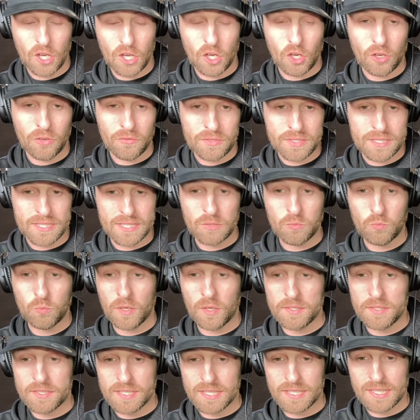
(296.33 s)
Obviously,
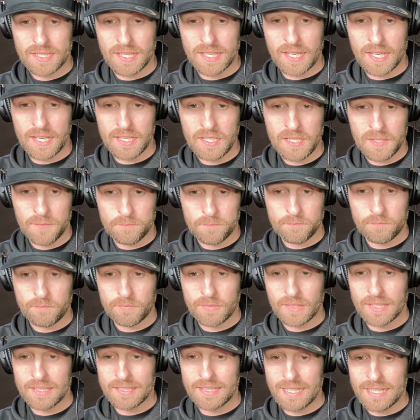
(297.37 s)
once again,
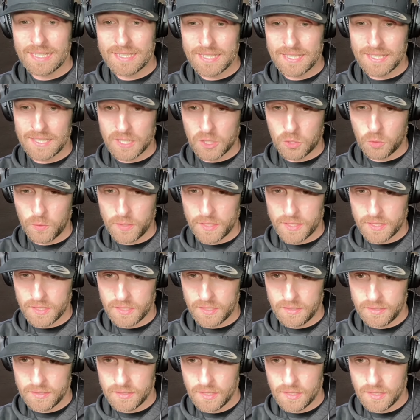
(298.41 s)
they did it quicker.